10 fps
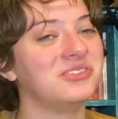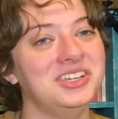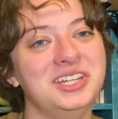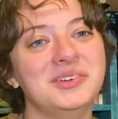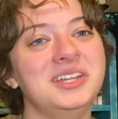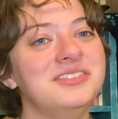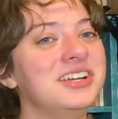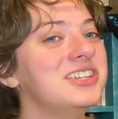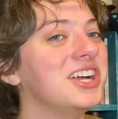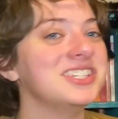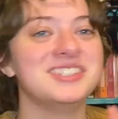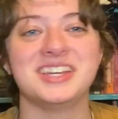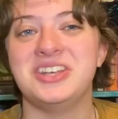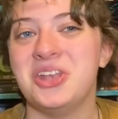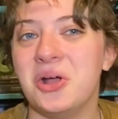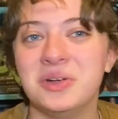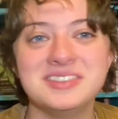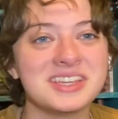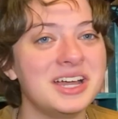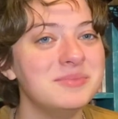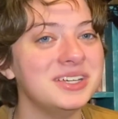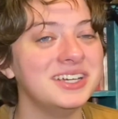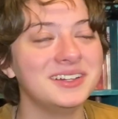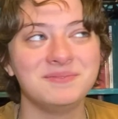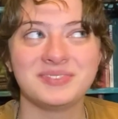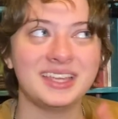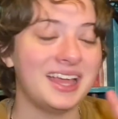Reading Queen of Air and Darkness, I know it's coming.